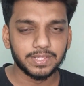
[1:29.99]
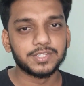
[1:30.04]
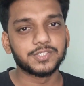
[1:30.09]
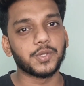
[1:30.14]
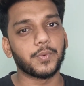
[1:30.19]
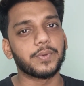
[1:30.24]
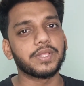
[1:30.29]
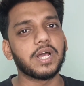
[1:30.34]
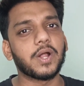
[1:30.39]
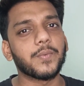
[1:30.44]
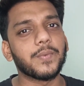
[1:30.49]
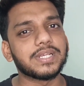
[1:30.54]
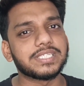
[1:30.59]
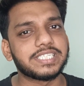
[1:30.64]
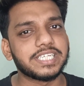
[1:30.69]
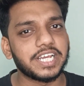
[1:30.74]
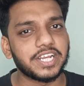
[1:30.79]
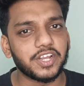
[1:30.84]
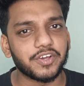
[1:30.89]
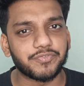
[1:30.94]
So without
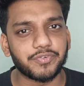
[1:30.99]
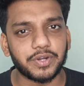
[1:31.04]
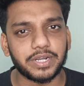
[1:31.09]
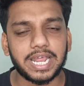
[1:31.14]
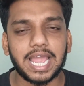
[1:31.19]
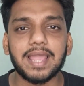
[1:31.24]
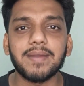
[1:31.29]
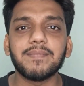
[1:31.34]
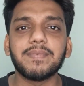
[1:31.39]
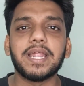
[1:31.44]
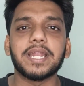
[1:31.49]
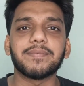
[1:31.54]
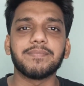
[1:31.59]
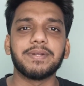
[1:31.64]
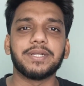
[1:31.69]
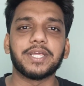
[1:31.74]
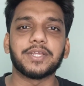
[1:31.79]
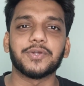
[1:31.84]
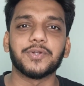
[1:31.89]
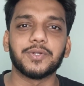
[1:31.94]
wasting any of your time, let
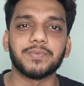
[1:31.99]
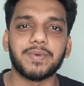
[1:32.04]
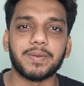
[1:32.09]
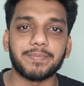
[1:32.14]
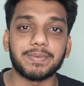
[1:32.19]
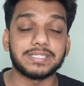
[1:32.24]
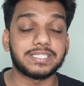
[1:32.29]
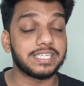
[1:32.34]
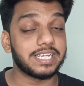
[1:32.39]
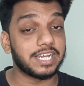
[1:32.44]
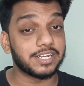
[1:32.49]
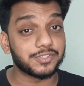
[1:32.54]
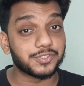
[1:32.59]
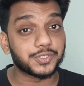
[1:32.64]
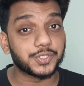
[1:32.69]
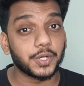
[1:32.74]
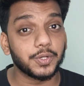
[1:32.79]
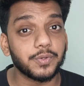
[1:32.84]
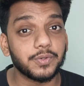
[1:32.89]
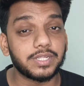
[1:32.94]
me take you to my PC and
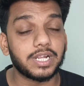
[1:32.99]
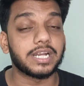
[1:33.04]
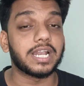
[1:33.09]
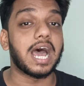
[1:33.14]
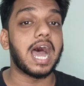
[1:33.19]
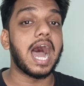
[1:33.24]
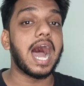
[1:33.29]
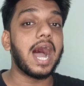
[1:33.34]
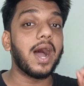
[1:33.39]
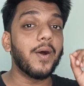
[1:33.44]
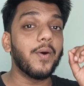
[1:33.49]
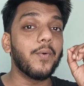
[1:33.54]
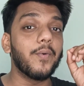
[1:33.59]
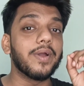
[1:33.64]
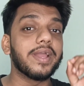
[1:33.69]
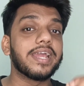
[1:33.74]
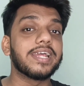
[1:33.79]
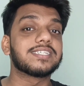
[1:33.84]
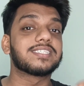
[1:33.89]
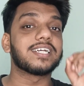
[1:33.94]
show you that
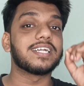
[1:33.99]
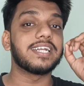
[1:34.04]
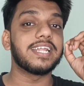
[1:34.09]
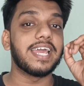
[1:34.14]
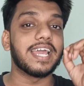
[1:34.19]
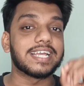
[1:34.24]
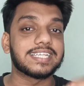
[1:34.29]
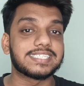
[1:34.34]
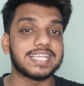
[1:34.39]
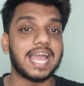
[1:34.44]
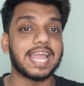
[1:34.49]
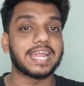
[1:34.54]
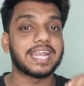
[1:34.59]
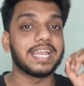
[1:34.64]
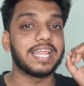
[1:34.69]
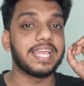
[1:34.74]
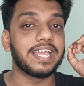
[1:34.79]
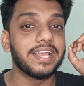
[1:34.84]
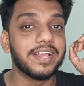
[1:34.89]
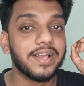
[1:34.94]
how is it
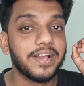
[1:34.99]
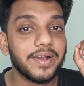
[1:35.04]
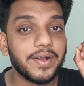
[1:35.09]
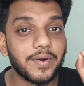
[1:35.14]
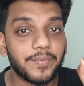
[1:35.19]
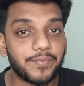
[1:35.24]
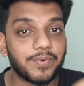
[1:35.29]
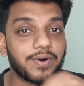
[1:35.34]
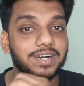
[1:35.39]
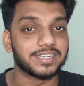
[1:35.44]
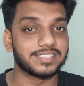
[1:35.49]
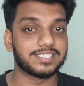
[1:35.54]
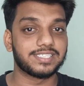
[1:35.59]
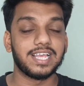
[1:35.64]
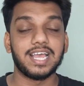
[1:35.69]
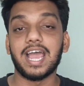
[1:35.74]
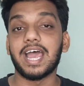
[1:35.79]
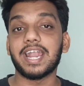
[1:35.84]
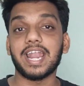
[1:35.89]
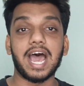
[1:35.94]
exactly
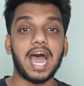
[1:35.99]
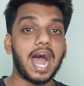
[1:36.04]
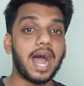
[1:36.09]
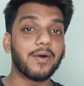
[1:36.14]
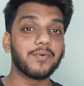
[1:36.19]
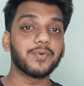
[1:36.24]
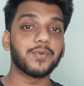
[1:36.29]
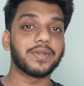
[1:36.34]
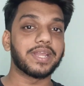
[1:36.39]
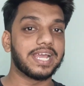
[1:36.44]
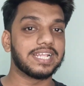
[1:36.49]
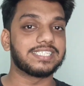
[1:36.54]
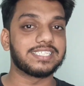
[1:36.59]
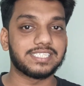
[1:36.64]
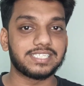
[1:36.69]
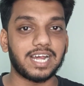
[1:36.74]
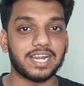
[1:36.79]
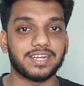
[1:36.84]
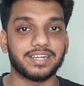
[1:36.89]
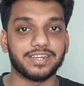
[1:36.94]
works and how to get
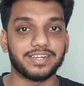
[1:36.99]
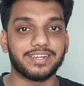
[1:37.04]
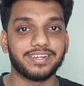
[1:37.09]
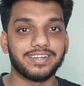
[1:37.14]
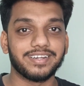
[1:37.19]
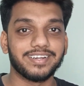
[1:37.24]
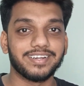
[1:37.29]
started.